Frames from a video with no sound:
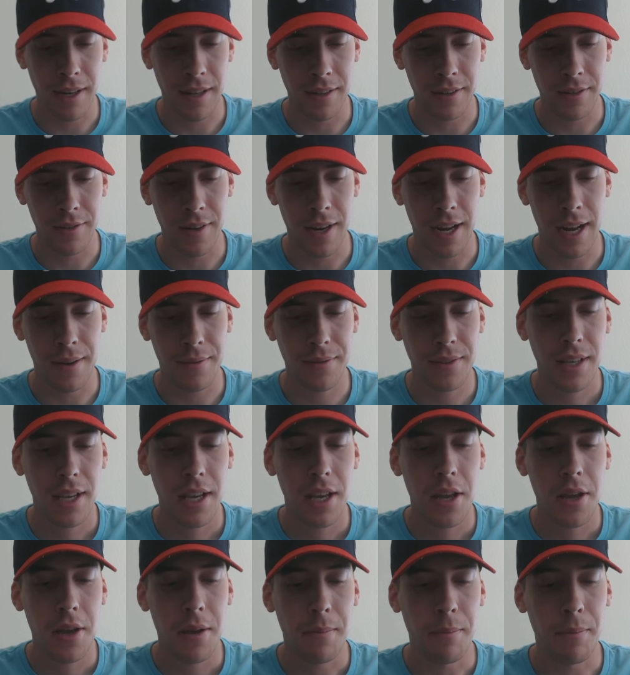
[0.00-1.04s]
out of the draft,
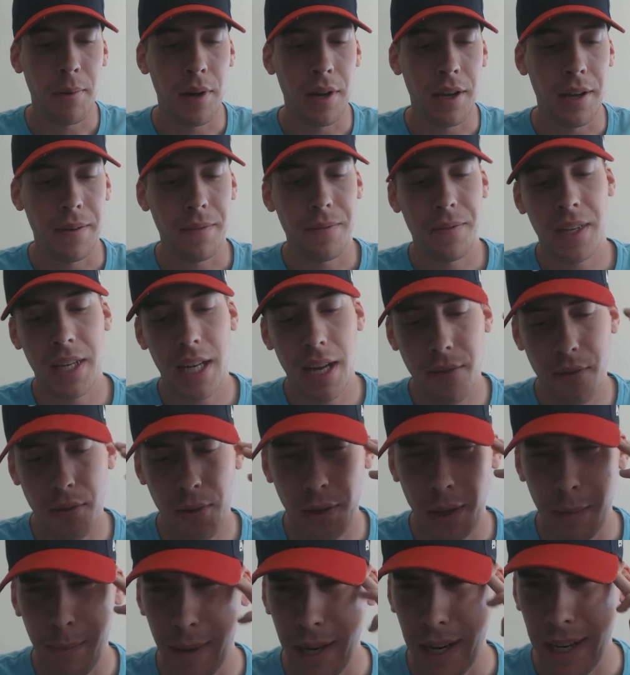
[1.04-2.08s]
but he never
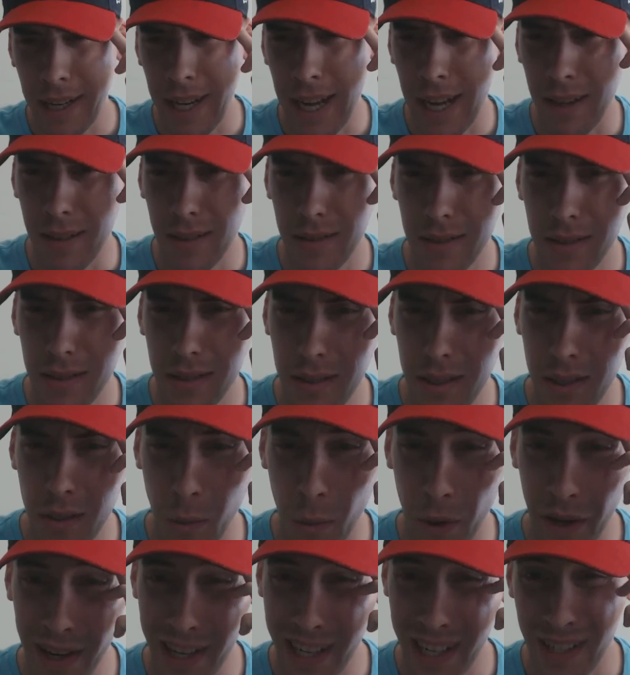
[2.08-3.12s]
really panned out to
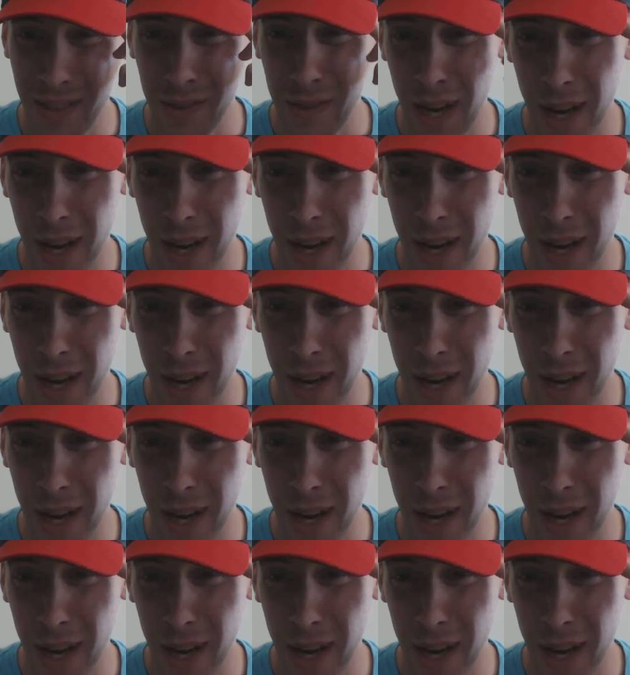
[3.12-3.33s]
where he got